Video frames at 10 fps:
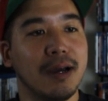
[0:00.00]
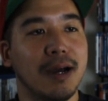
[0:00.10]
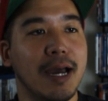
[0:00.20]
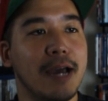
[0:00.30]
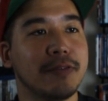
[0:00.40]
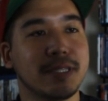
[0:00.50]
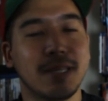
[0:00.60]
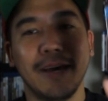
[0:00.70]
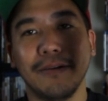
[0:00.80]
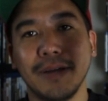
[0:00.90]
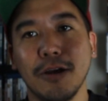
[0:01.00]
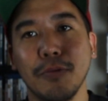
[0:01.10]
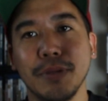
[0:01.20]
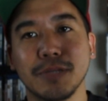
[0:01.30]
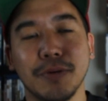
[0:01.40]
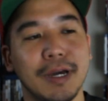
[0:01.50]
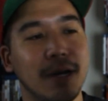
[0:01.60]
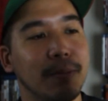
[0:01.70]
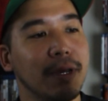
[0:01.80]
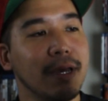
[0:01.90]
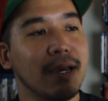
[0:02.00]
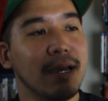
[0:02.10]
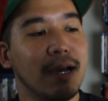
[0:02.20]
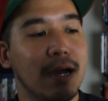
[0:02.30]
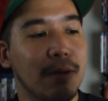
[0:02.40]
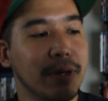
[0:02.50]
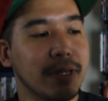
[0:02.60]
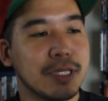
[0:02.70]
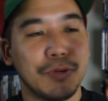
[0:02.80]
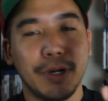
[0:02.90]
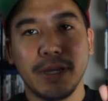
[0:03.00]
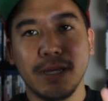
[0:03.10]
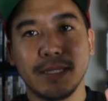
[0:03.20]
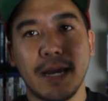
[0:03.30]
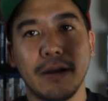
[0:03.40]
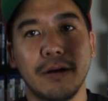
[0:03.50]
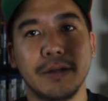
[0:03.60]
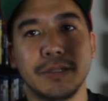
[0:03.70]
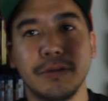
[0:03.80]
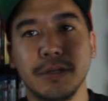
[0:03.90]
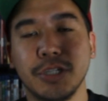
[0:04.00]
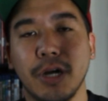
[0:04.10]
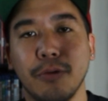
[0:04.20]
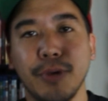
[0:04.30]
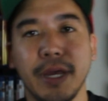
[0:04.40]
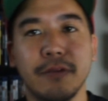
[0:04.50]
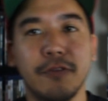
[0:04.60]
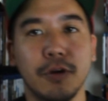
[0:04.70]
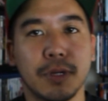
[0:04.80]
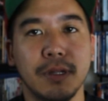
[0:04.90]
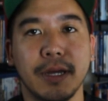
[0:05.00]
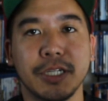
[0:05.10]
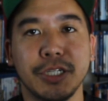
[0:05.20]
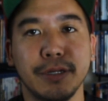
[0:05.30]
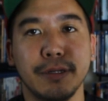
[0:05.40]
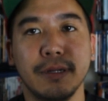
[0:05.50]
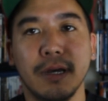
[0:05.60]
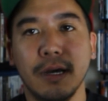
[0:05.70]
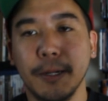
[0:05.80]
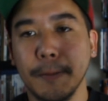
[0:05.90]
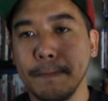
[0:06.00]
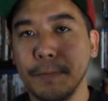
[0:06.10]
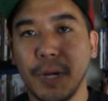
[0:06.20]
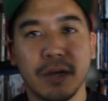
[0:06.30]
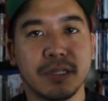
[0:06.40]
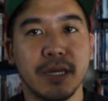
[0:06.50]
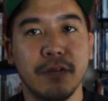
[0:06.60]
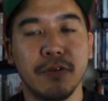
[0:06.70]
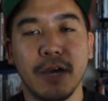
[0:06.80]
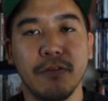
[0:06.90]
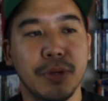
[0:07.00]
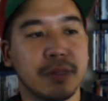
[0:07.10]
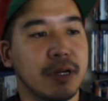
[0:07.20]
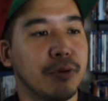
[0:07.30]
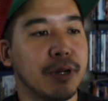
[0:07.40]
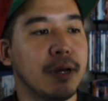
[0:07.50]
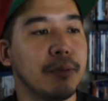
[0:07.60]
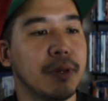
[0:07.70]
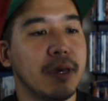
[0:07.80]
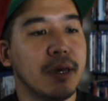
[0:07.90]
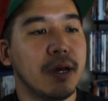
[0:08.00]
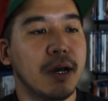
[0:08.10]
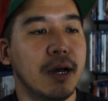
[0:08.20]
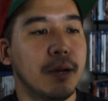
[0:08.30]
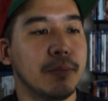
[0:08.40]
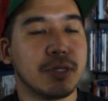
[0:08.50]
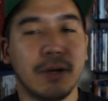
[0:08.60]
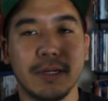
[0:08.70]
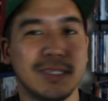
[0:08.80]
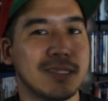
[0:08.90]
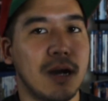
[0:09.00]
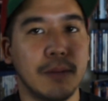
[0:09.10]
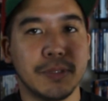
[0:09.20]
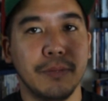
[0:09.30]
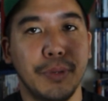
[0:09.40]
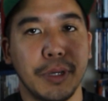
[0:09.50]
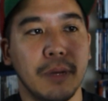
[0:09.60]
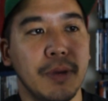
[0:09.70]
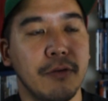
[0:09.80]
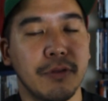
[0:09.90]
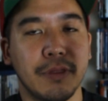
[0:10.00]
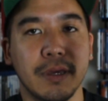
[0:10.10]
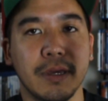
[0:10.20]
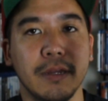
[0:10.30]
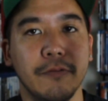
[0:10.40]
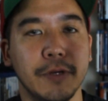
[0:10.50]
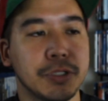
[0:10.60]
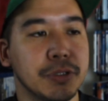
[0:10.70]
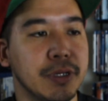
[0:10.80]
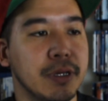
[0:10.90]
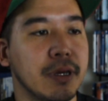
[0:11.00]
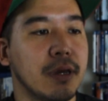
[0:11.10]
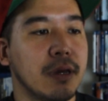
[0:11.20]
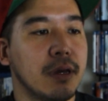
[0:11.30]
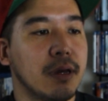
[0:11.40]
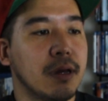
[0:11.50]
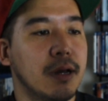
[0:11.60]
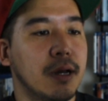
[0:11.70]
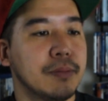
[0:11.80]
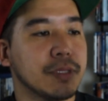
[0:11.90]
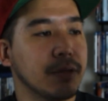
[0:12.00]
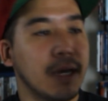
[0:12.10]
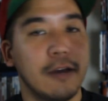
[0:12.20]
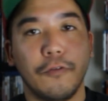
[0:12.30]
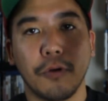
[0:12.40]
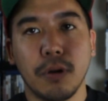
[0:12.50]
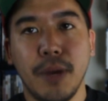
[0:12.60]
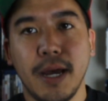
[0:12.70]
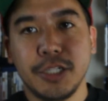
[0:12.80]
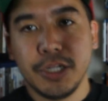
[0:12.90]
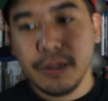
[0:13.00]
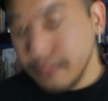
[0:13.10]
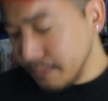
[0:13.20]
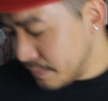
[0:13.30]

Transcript: I have still not opened this one up, but this one is added on to the John Wayne Film Collection box set if you haven't picked that one up. So I just opted to pick up everything individually. So yeah, Fort Apache,